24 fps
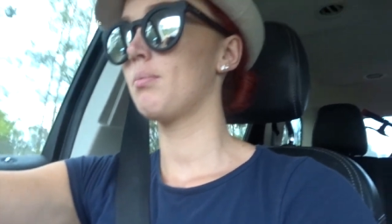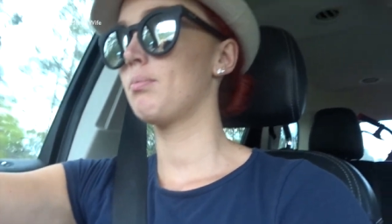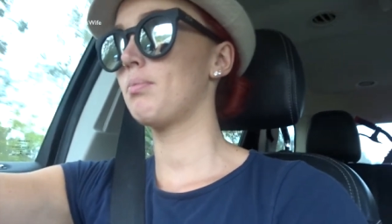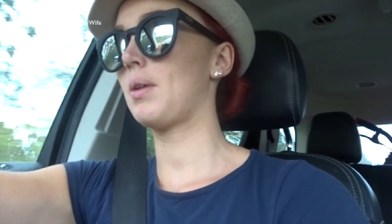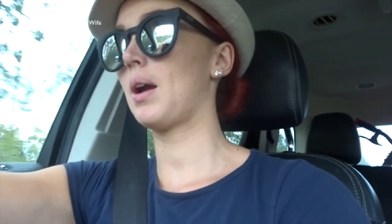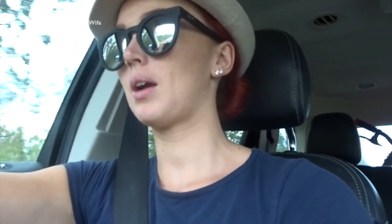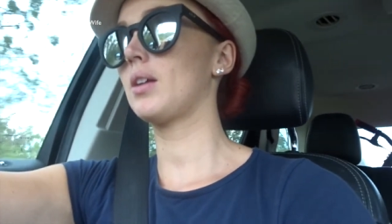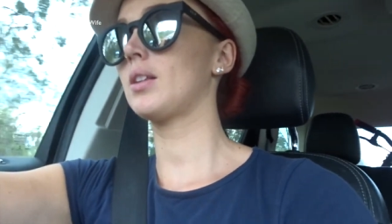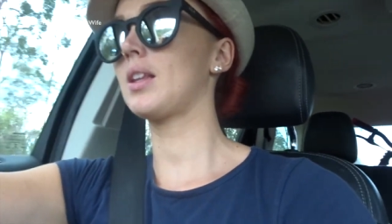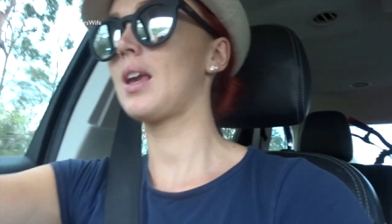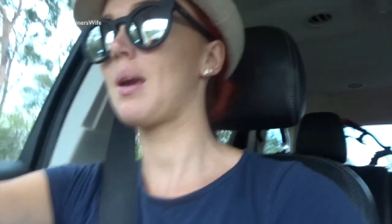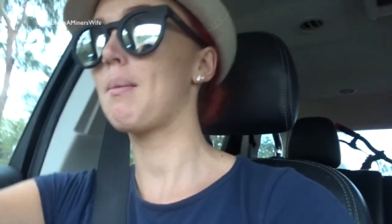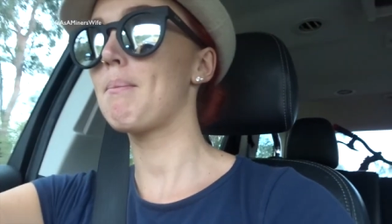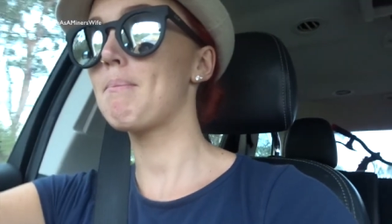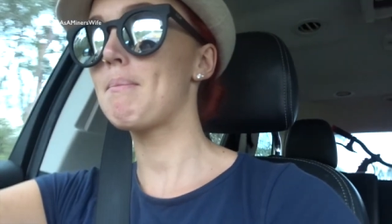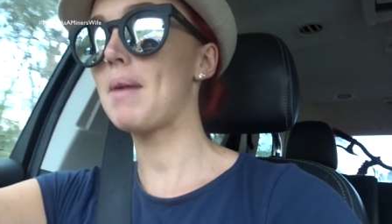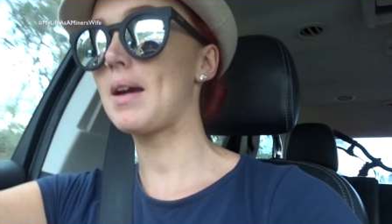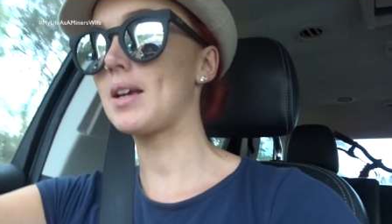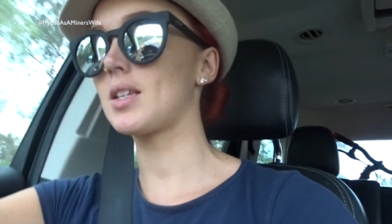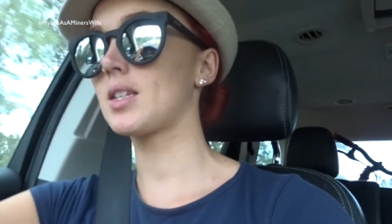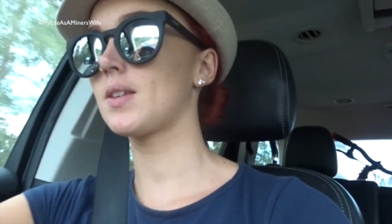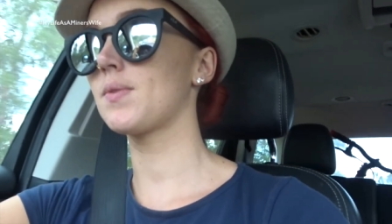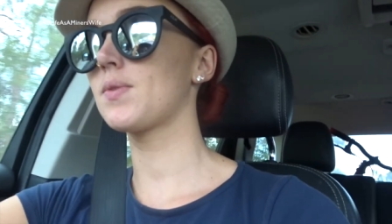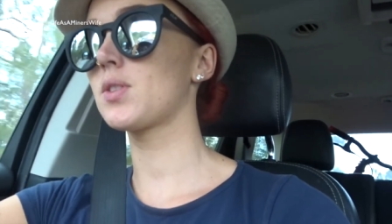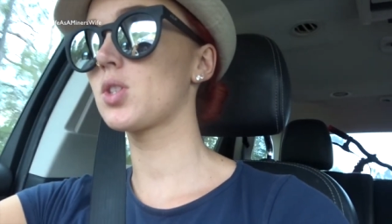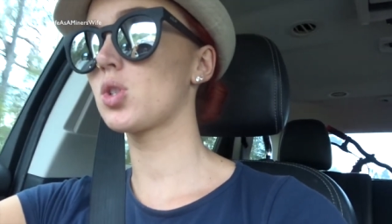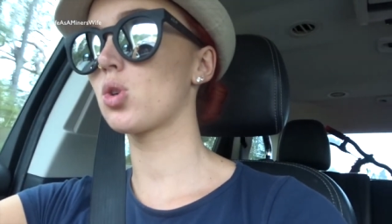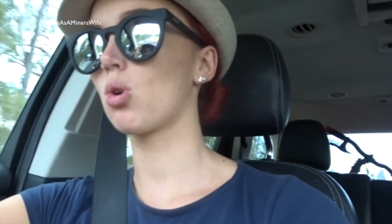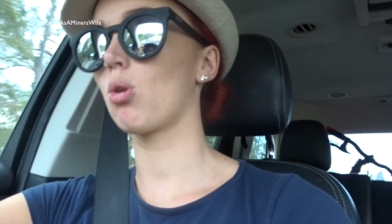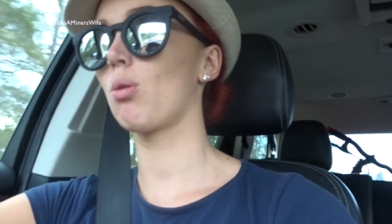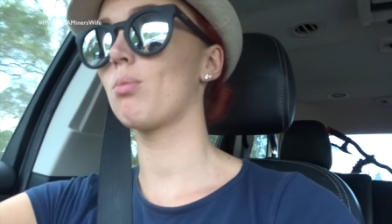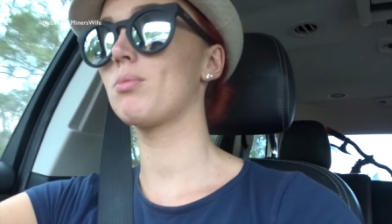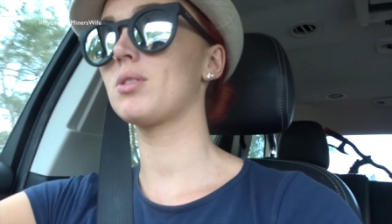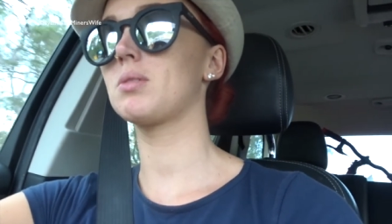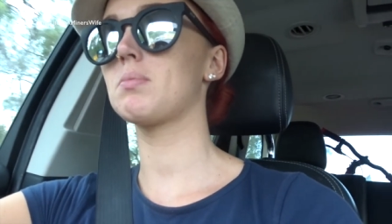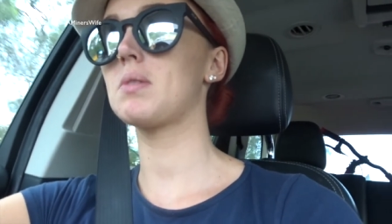Apparently a massive
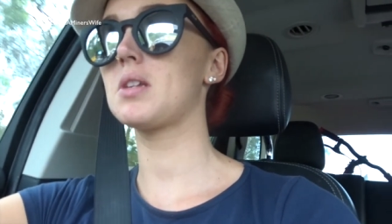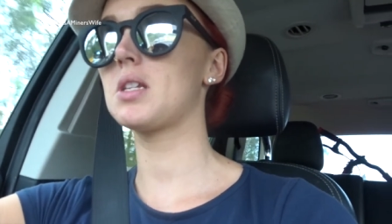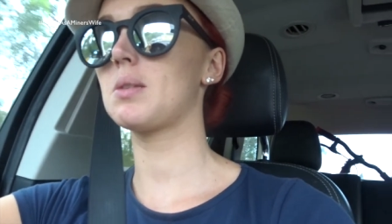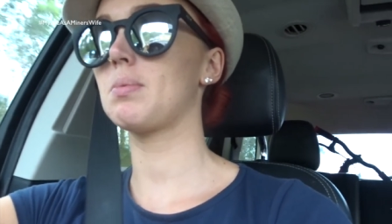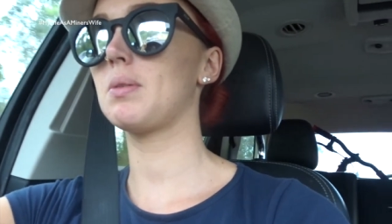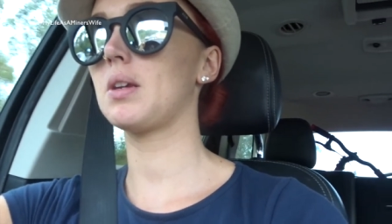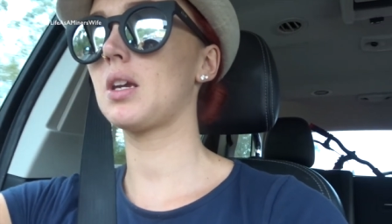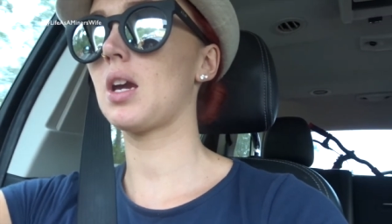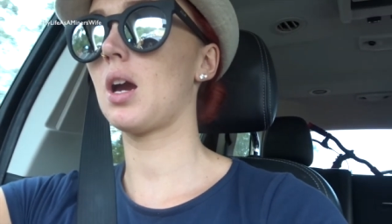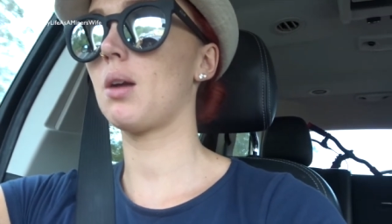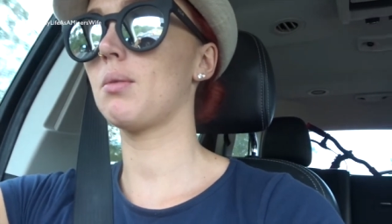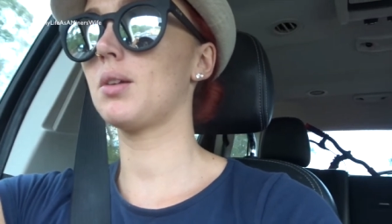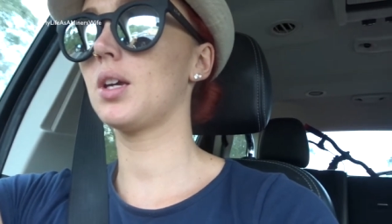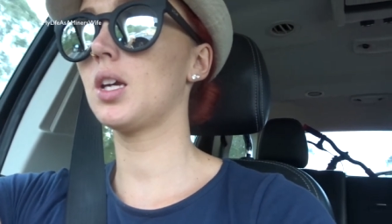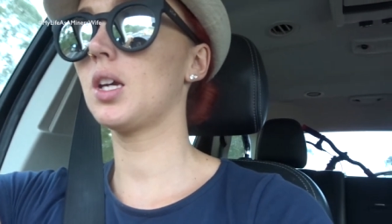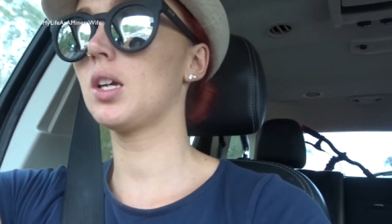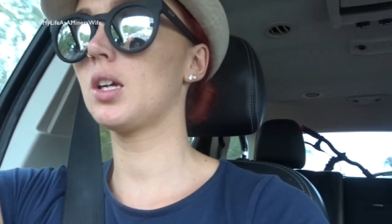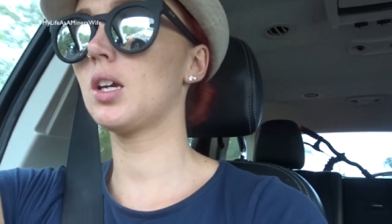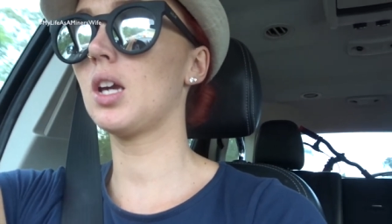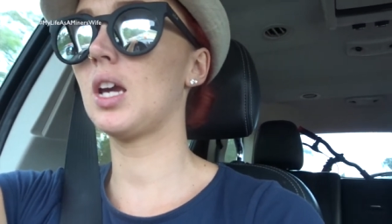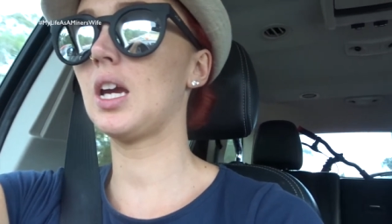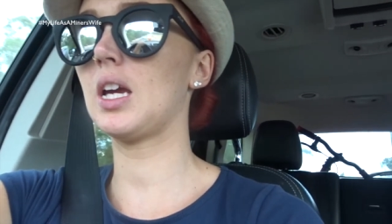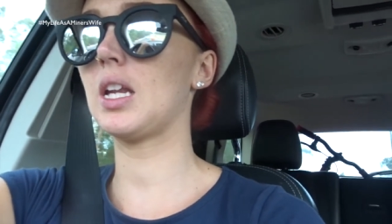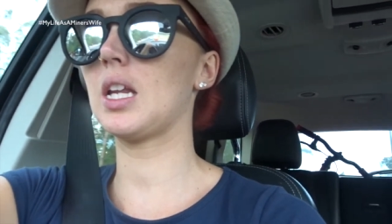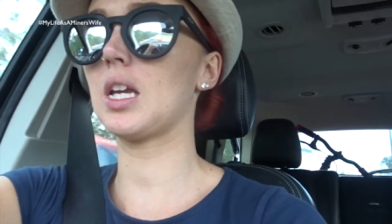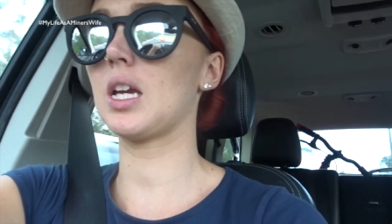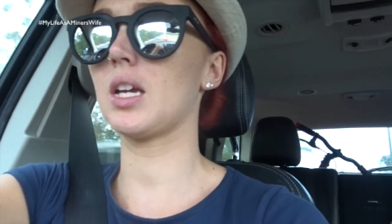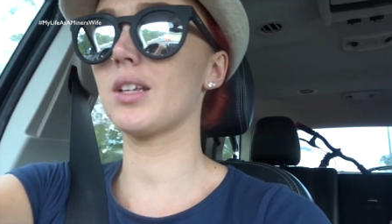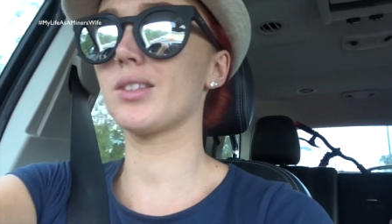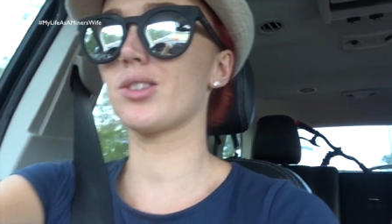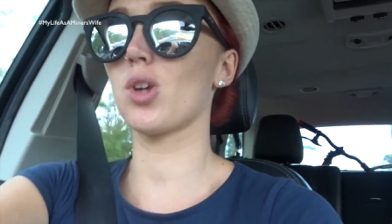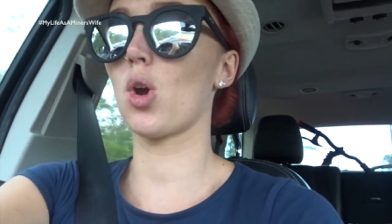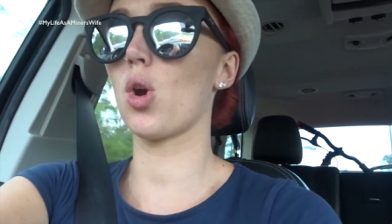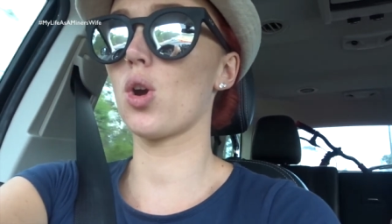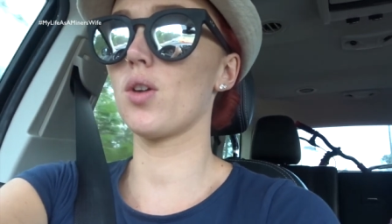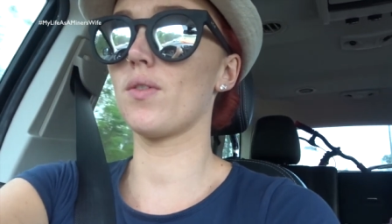storm's meant to be coming, hitting
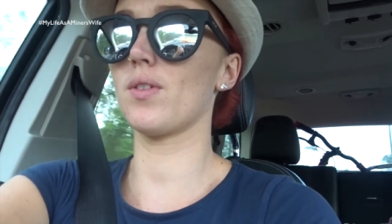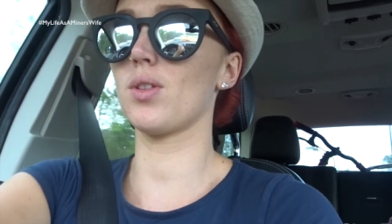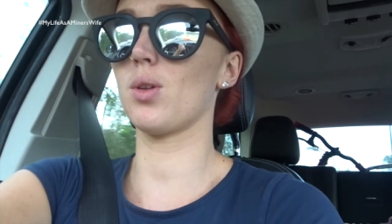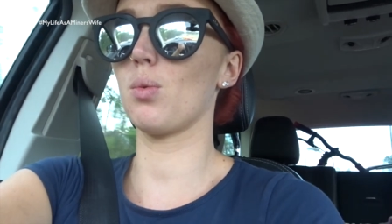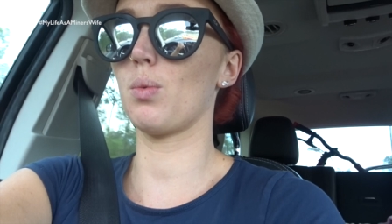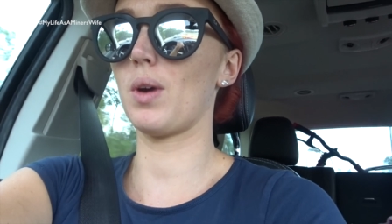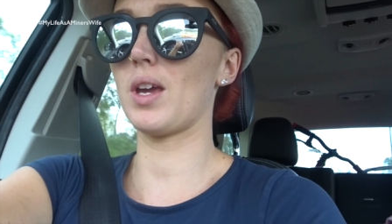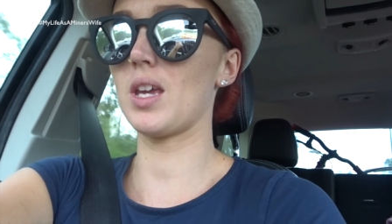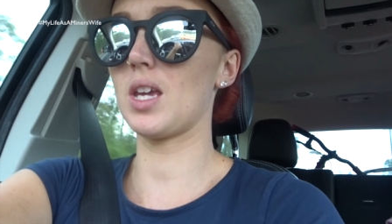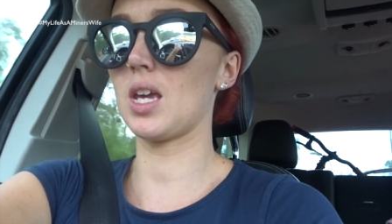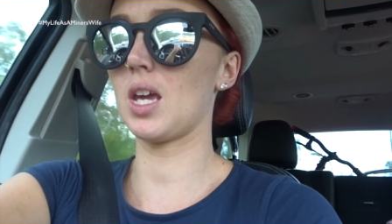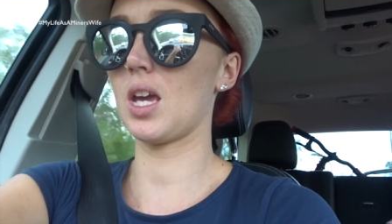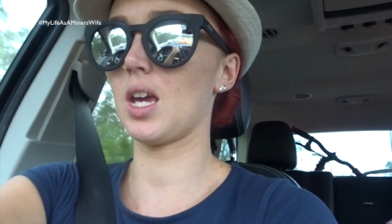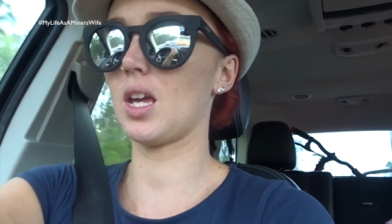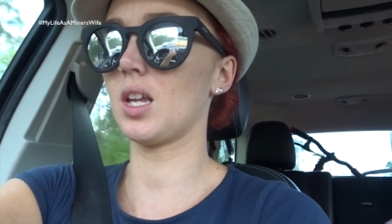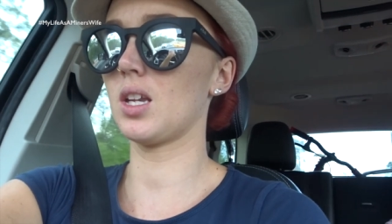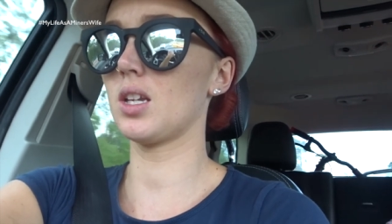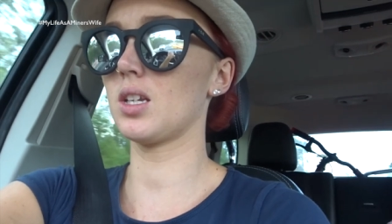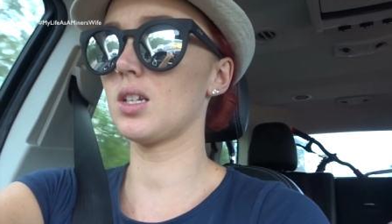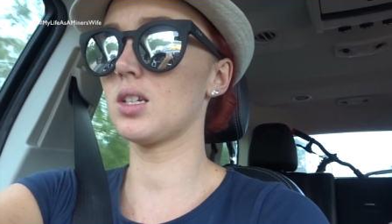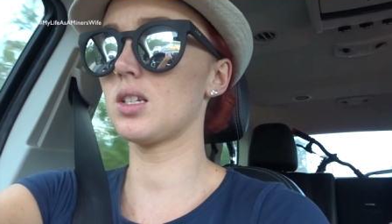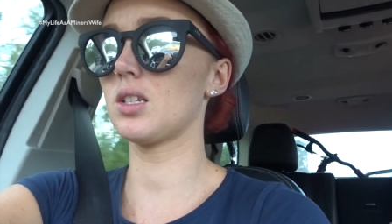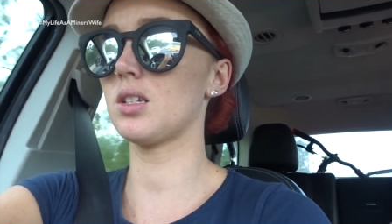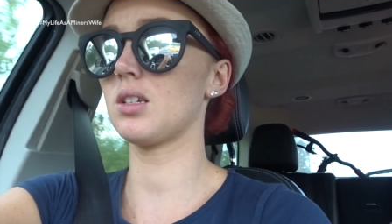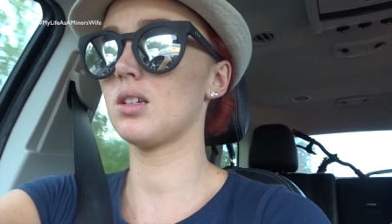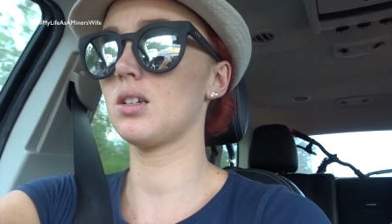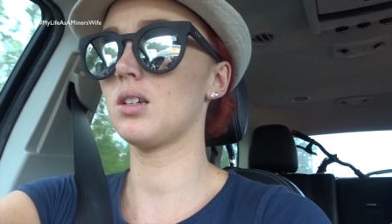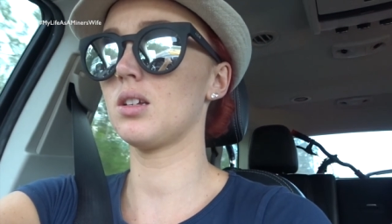us over the weekend,